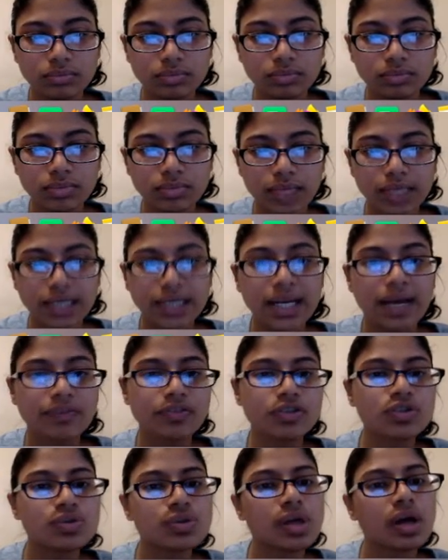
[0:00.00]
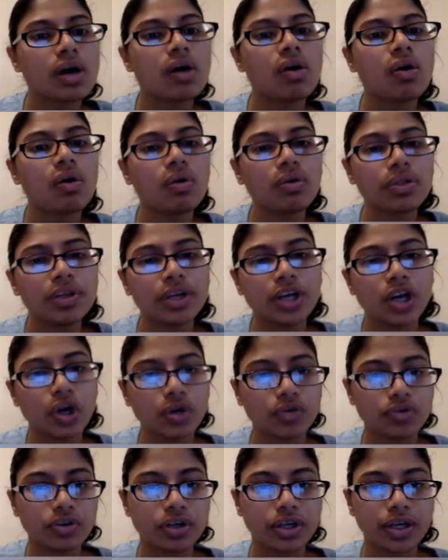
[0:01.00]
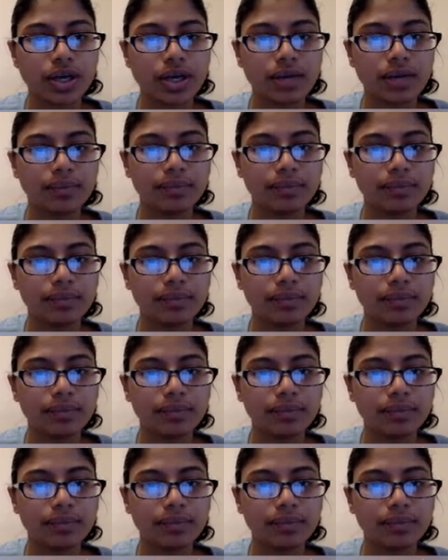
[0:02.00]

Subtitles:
I didn't have to do that whole thing over again.